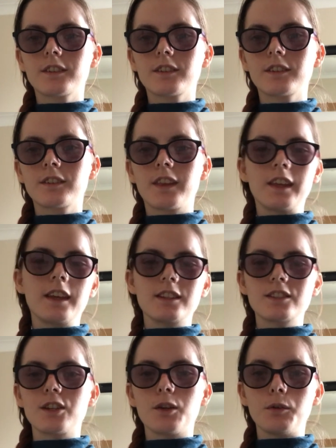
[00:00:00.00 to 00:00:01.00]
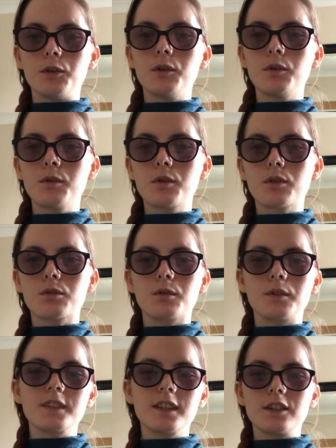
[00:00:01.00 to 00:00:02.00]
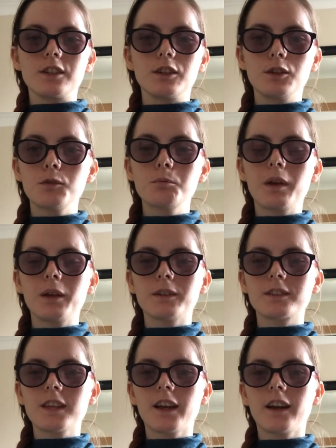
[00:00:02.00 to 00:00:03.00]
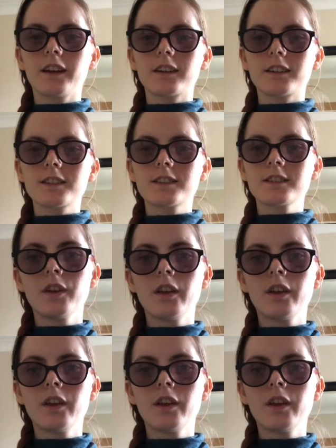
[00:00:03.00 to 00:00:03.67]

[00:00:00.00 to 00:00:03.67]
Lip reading: they get to know you through sending you mail tags.